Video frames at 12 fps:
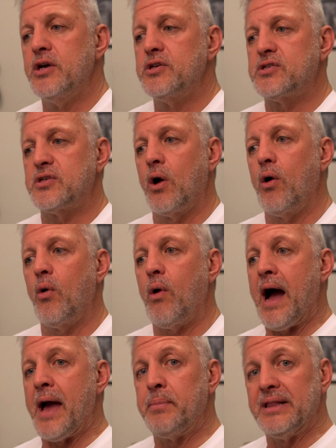
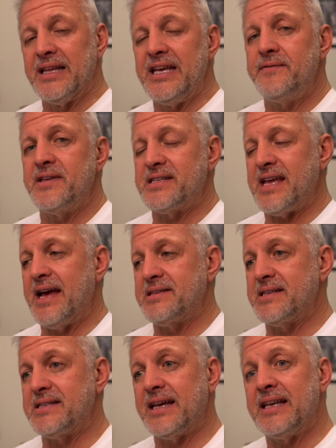So I believe this has
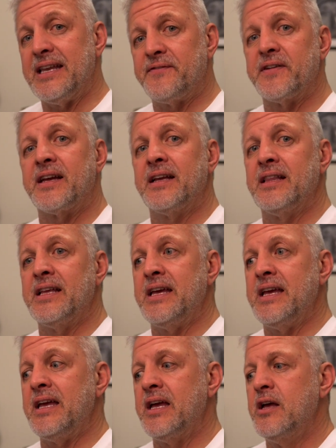a
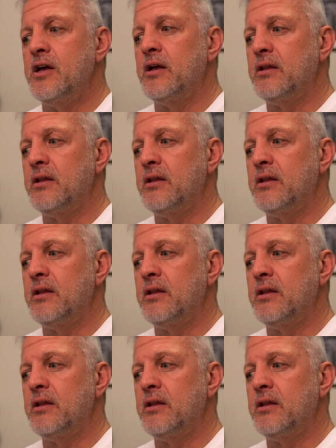significantly